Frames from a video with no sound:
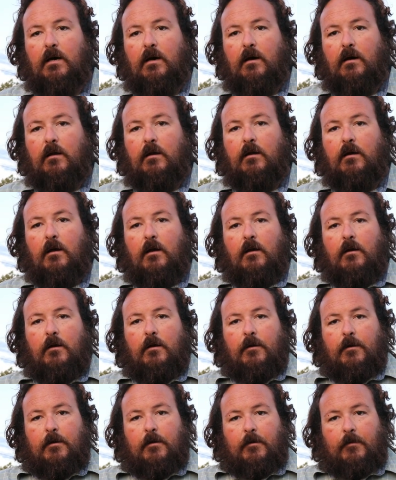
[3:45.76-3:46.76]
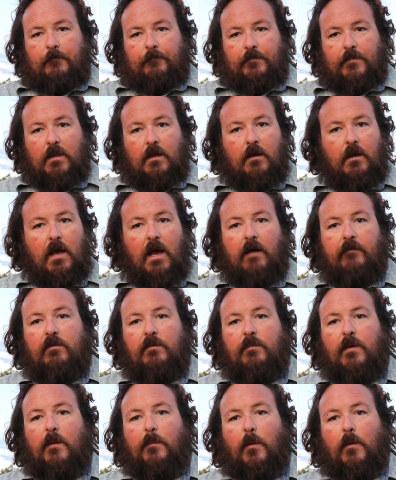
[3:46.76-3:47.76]
done,
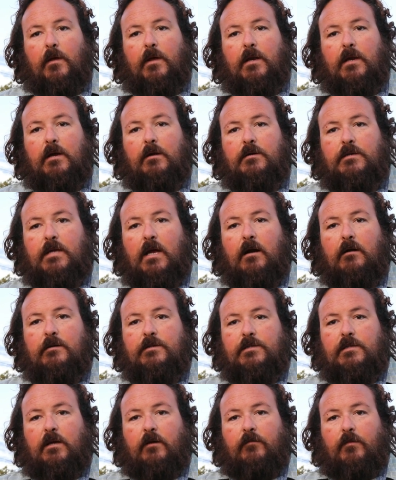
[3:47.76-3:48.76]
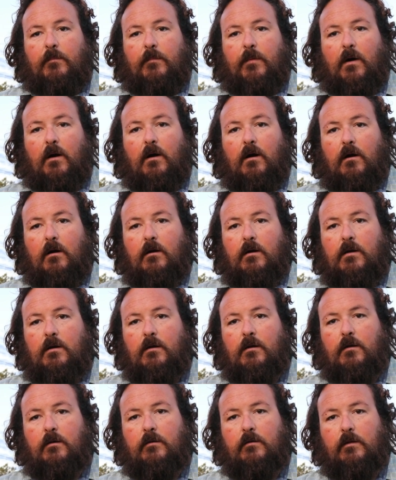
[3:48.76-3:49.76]
having people in here tearing stuff apart
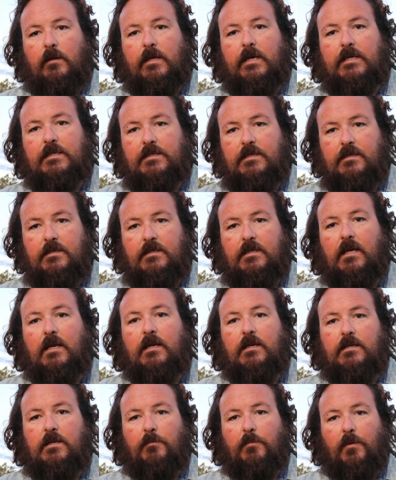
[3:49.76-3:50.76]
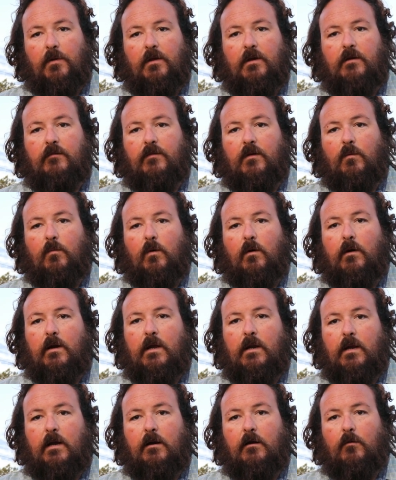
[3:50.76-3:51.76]
leads the city to believe that we're
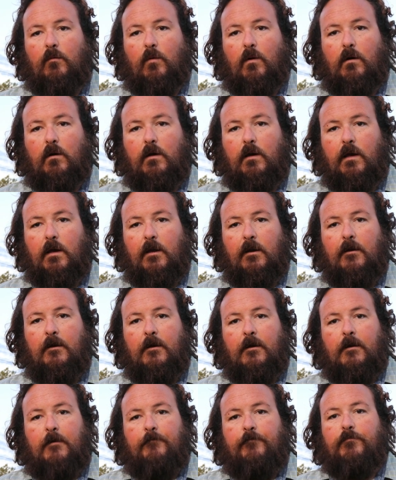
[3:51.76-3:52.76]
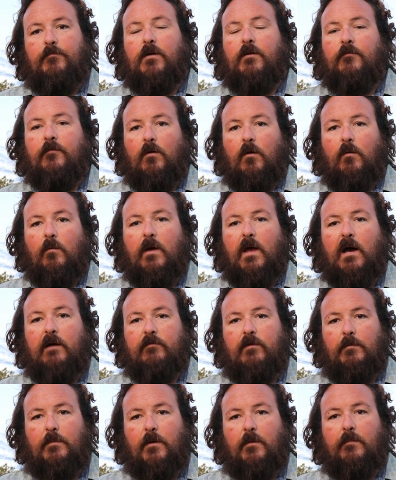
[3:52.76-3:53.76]
in here working before we have
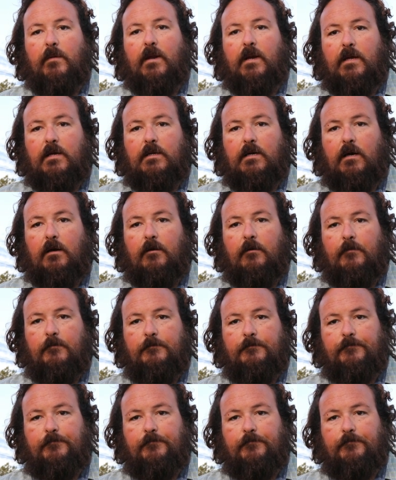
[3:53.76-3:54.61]
our permitting done.